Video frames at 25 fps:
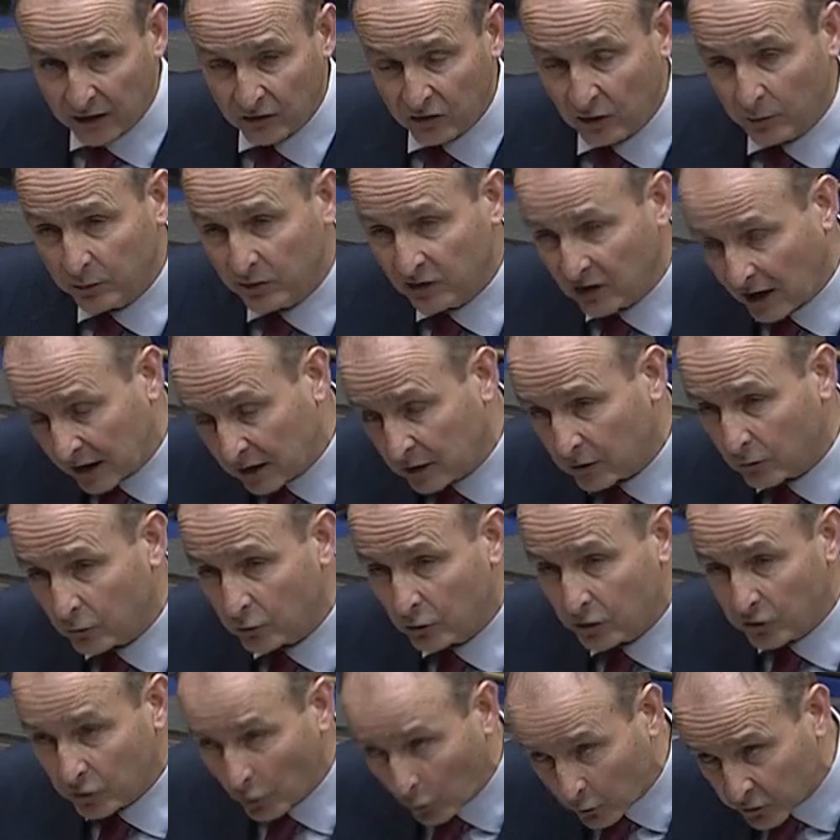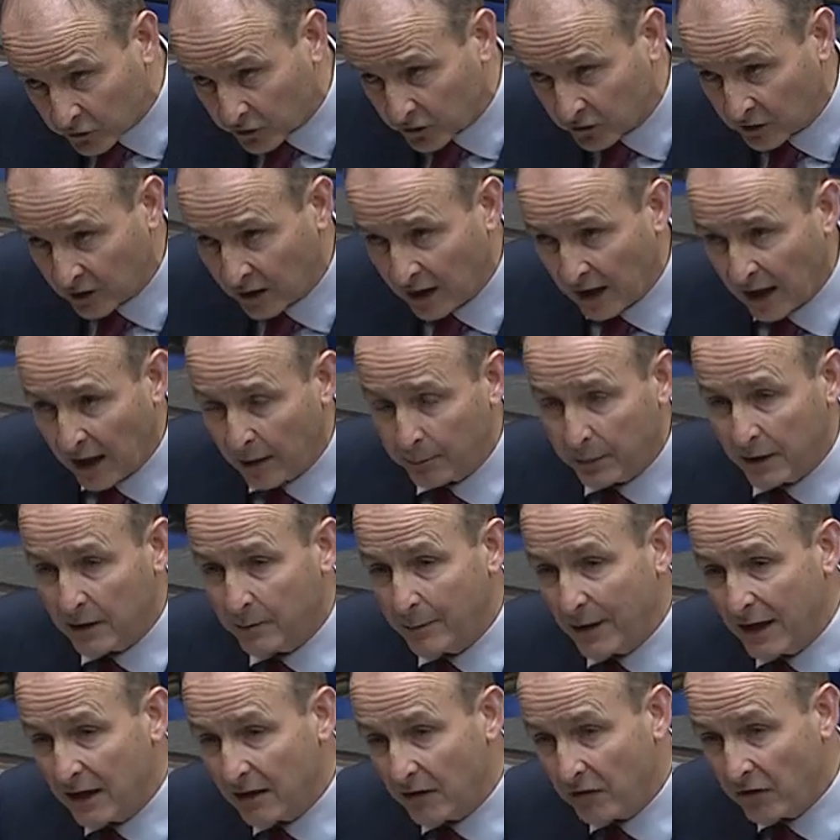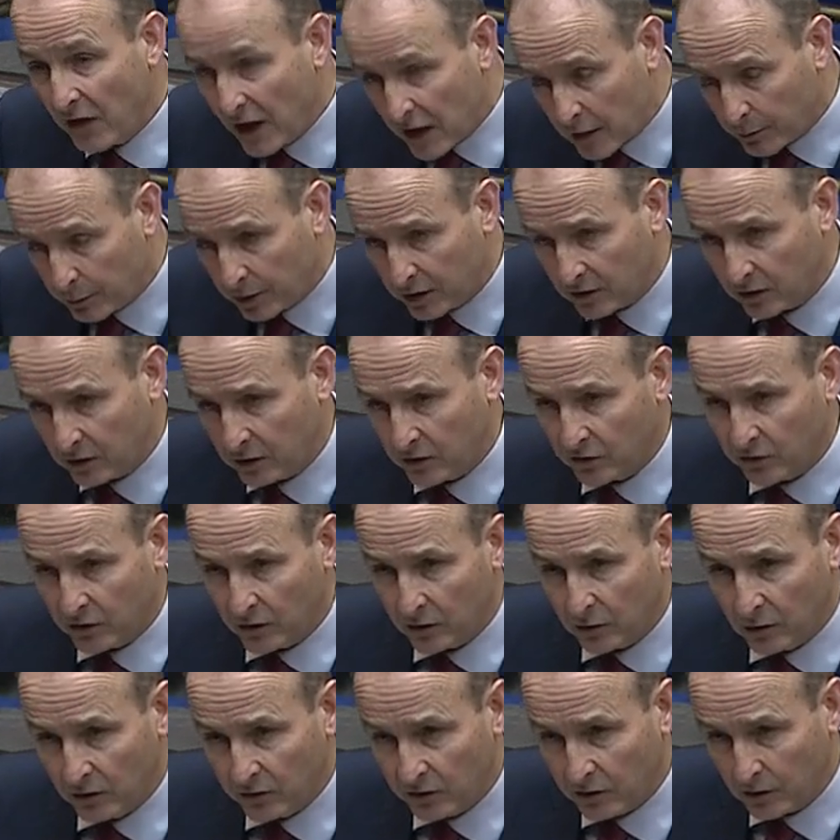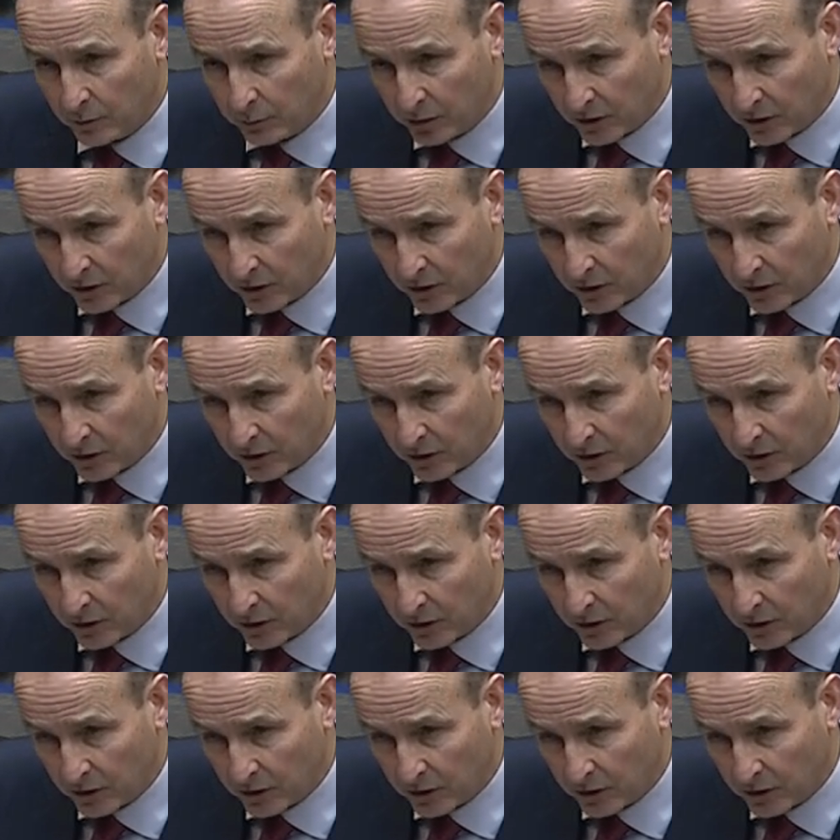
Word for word: and substantive resources have been made available to the schools and to